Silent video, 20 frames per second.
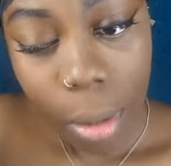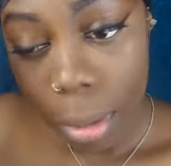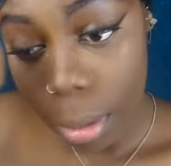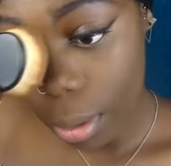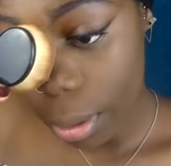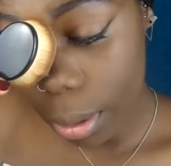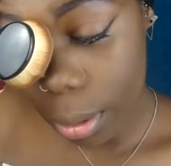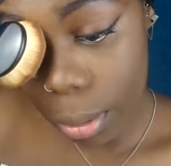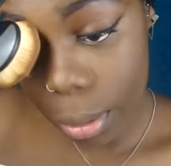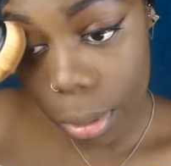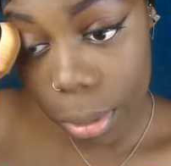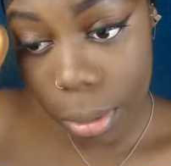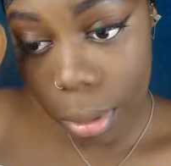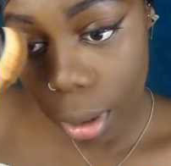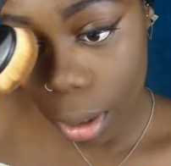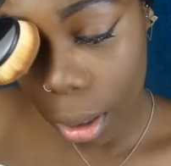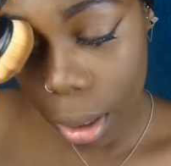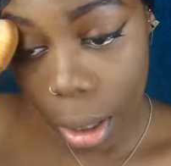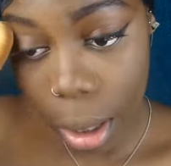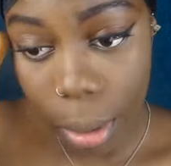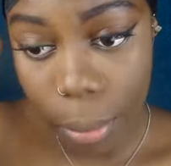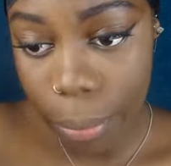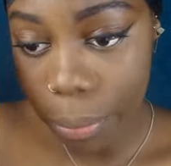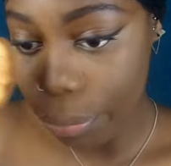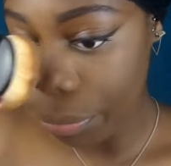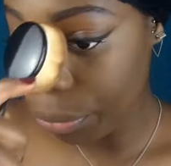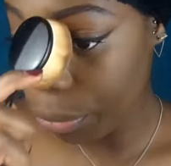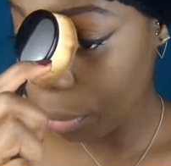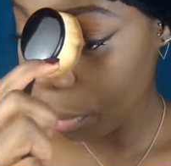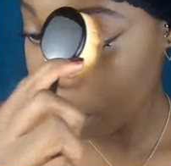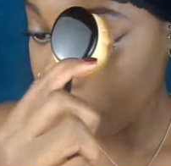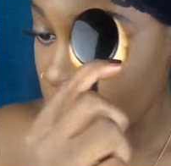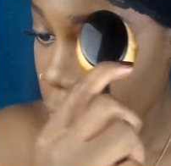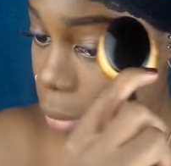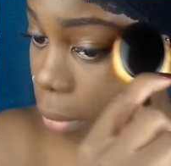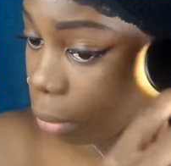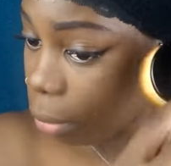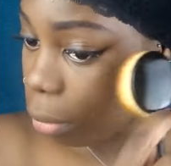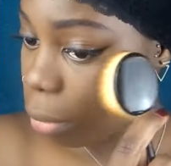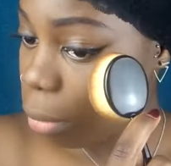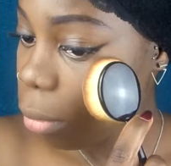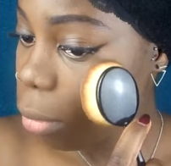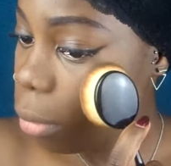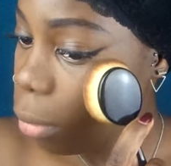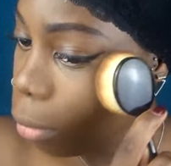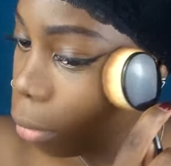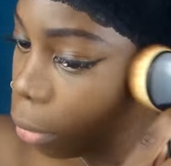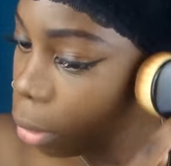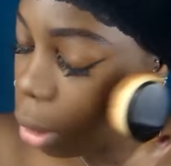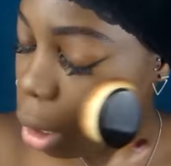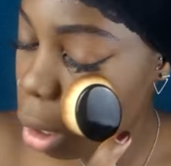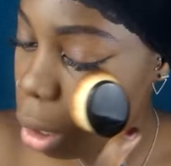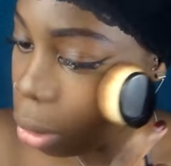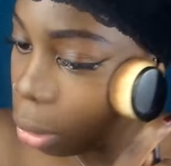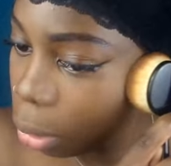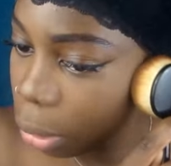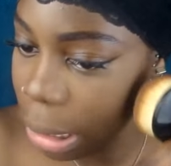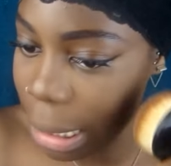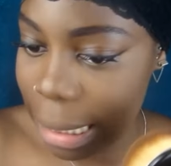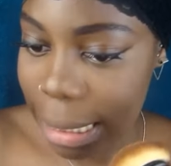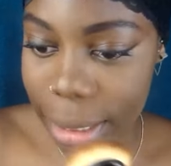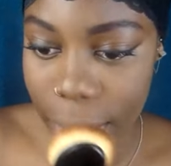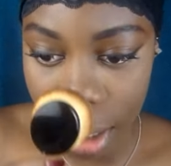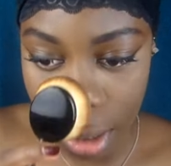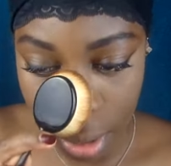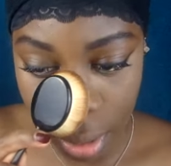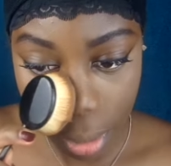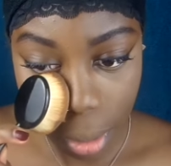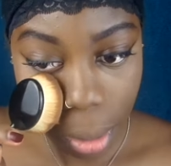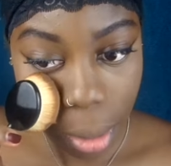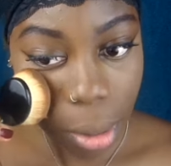This was a lot easier,